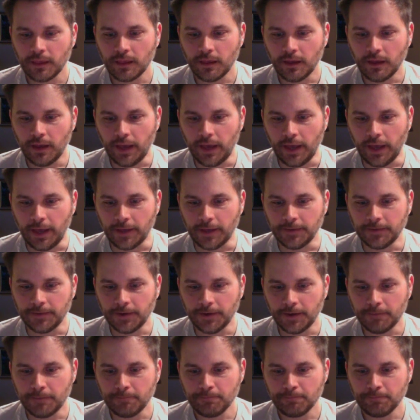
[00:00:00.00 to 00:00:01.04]
and
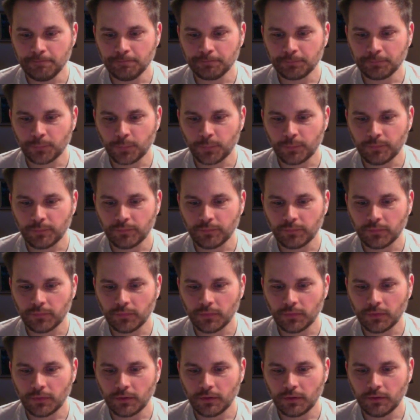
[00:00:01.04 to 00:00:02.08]
um,
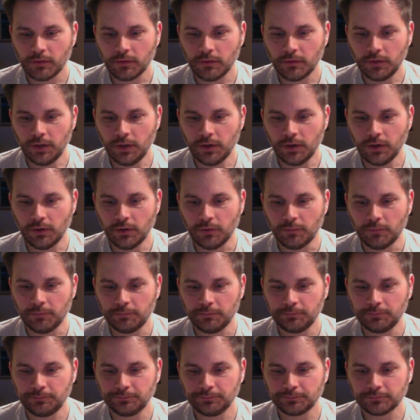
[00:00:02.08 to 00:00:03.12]
you know
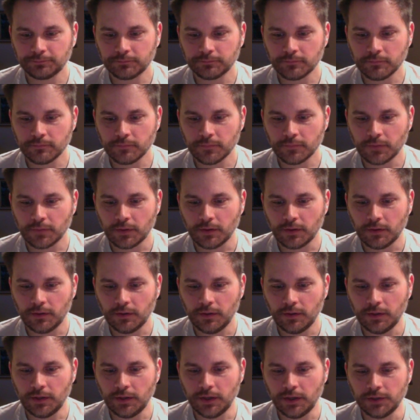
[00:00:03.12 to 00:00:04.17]

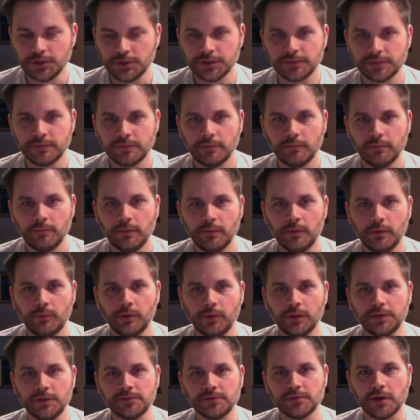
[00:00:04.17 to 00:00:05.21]
it, it, just it
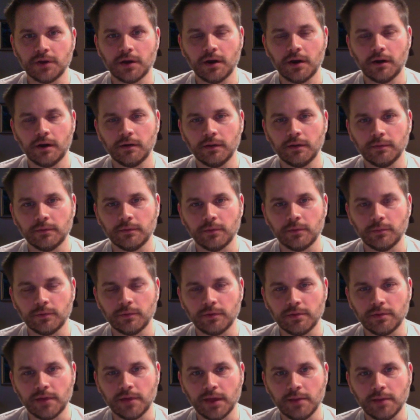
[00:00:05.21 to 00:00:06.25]
really struck hard like to,
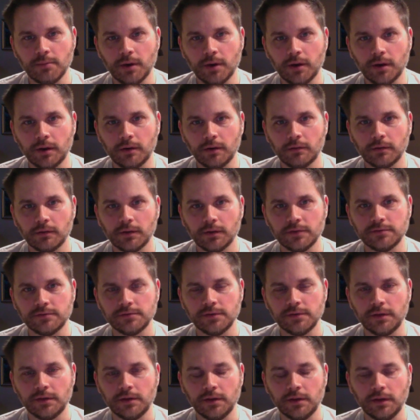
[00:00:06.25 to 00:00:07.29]
to think about it
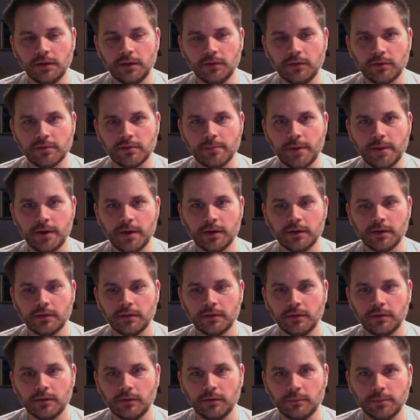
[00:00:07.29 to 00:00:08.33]
because in in North America
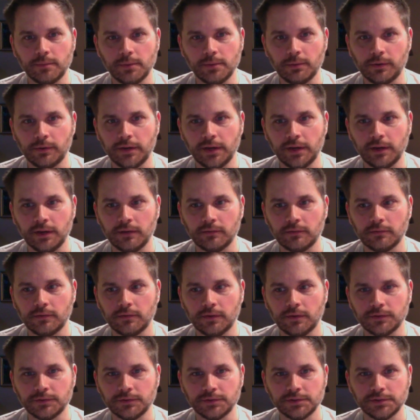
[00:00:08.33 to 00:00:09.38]
you know people are eating
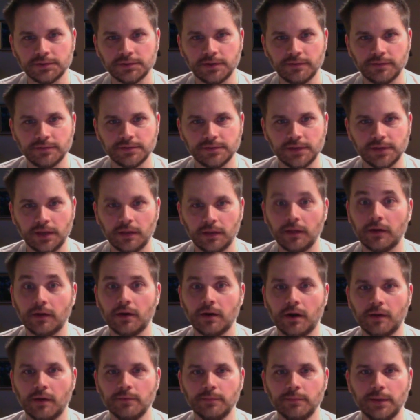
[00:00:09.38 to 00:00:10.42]
all sorts of stuff and saying yeah,
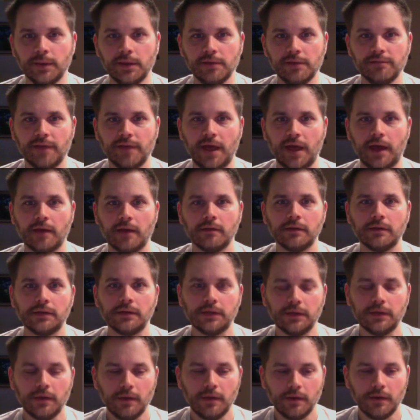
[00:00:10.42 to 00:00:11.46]
carbs make you fat,
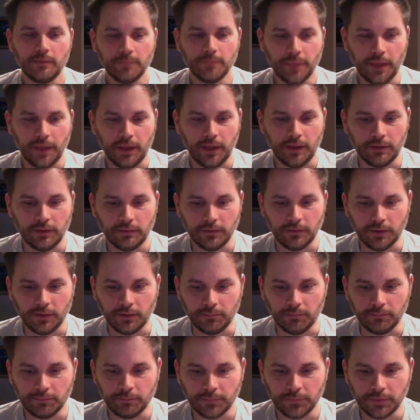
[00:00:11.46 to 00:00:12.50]
and
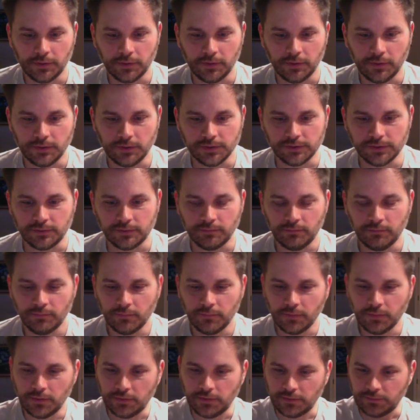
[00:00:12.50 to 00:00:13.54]
um, it just
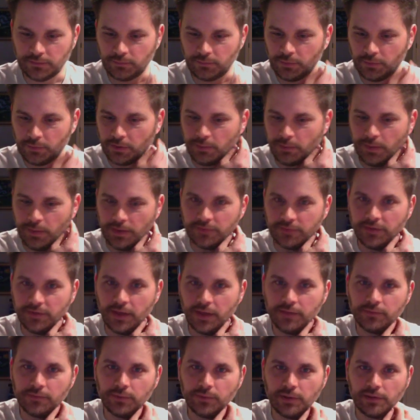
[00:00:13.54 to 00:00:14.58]
it doesn't really make
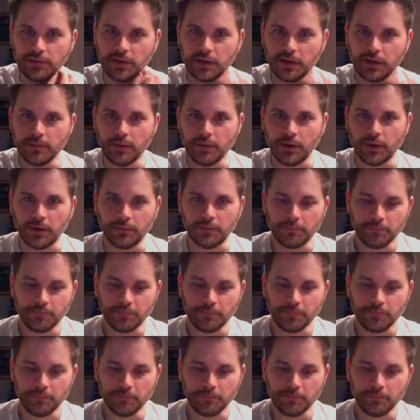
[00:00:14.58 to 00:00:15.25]
sense when you think about it.